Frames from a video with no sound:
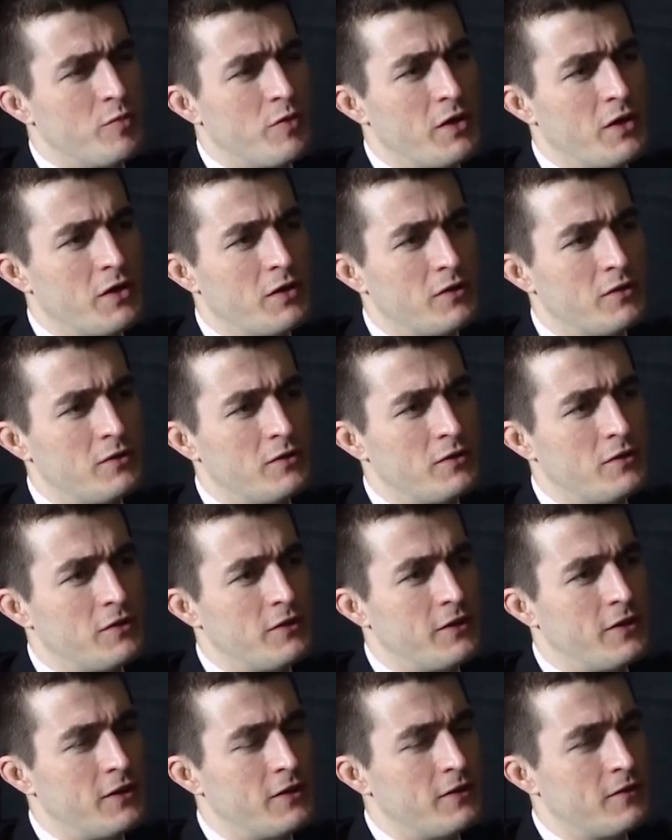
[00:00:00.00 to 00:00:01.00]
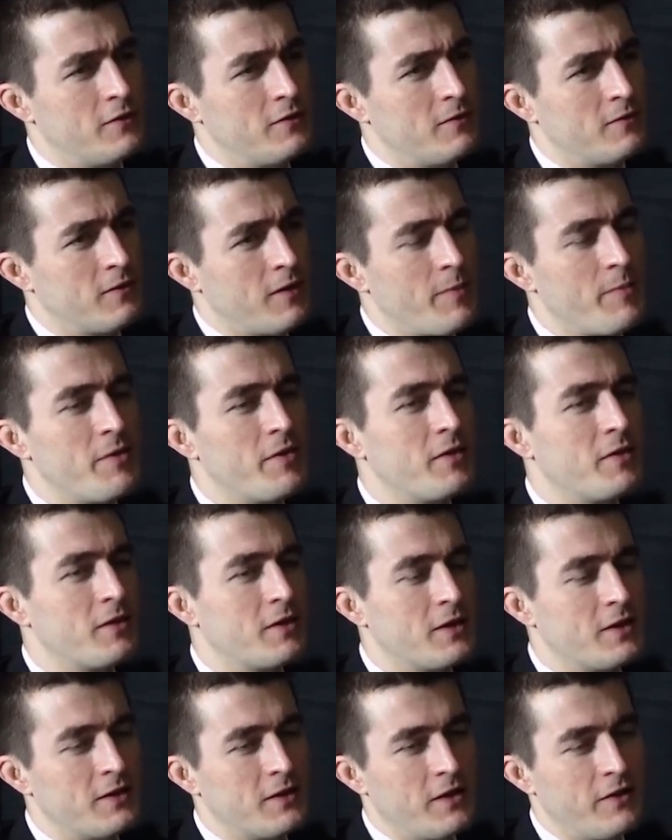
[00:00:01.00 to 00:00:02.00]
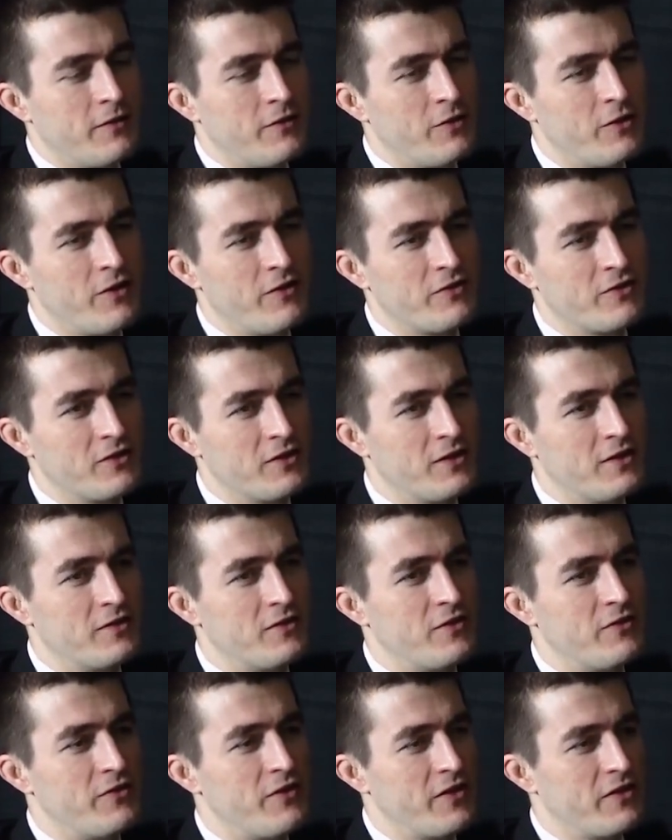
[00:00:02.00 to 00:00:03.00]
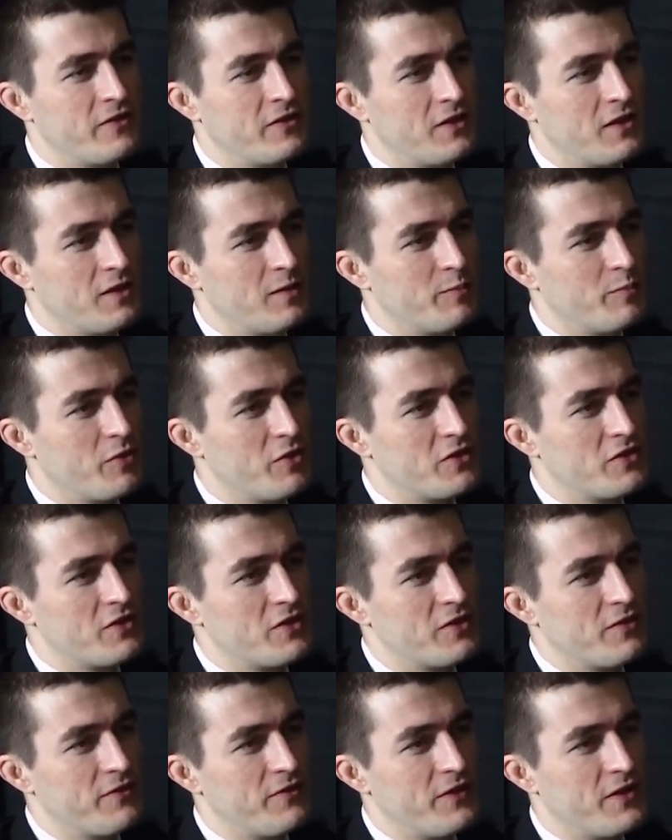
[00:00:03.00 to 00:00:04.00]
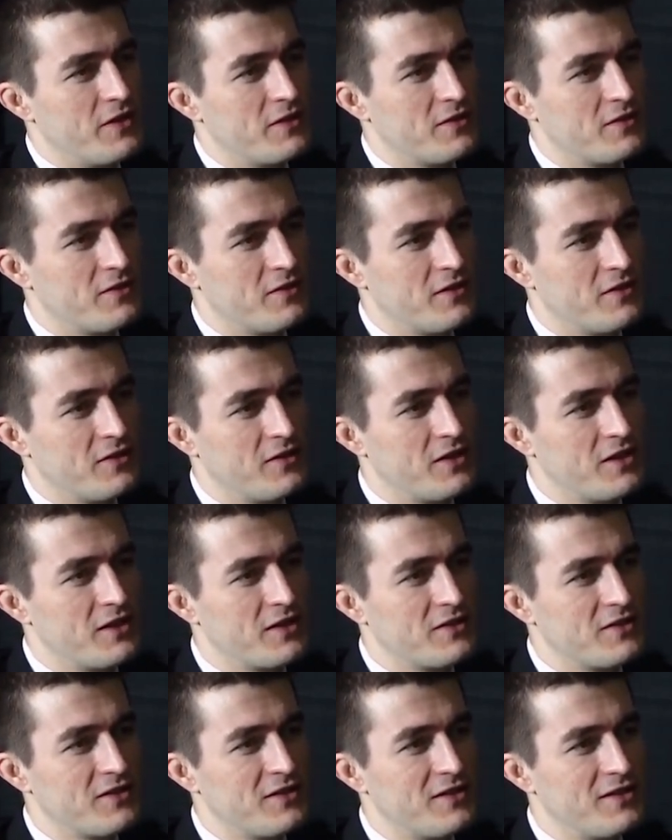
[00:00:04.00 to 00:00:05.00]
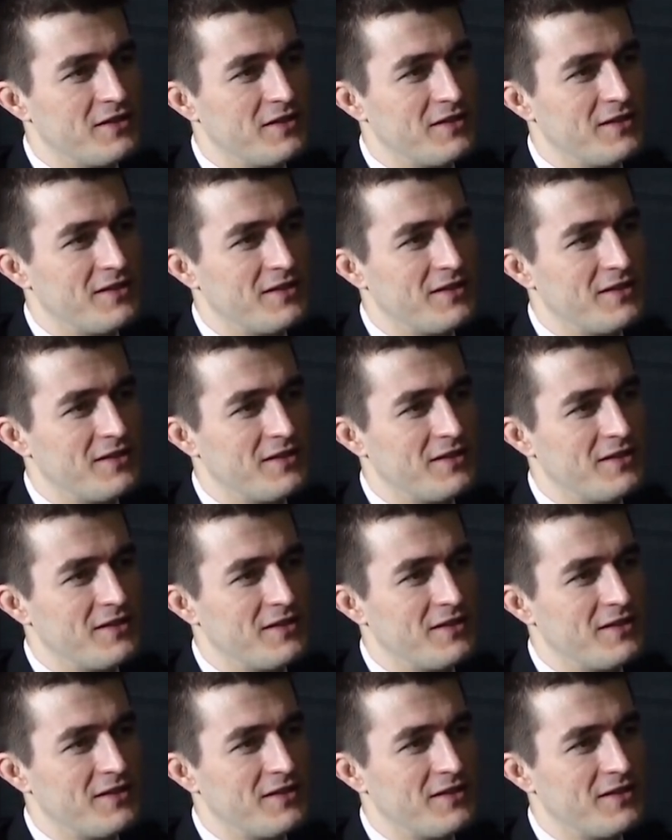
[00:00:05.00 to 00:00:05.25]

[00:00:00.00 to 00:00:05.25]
belt. You're getting. I, I mean, uh, if you haven't lived, if you haven't gotten punched in the face in Atlantic City,